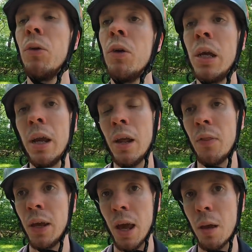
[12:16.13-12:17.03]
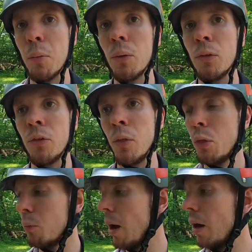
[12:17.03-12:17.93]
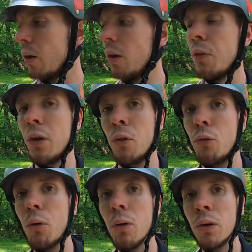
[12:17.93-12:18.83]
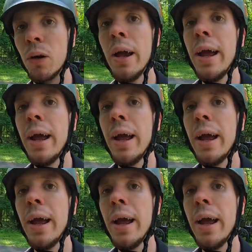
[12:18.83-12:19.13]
You can get at the cables and the throttle and the controller